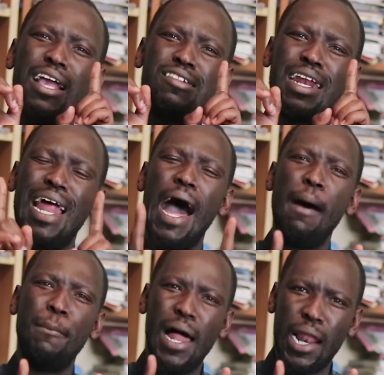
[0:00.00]
is an
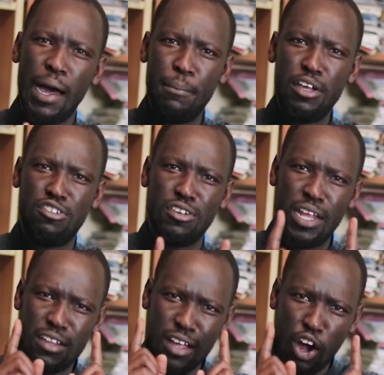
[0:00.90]

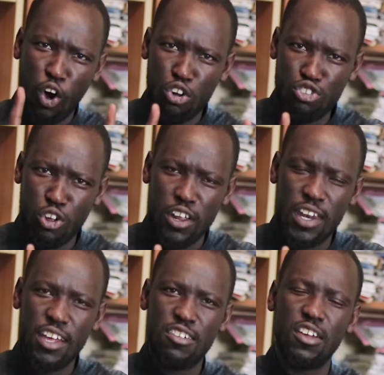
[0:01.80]
amalgamation, is a
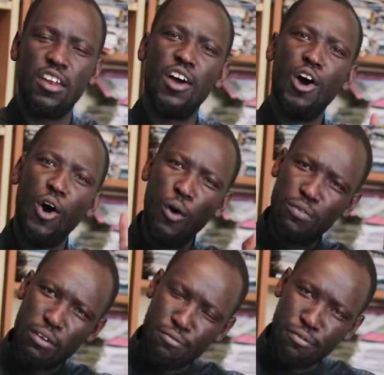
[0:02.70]
consolidation of
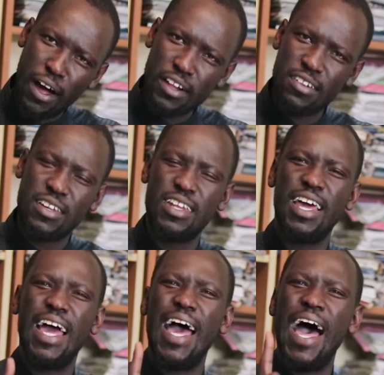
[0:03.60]
the first
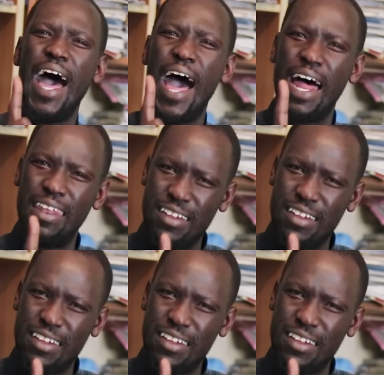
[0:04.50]
and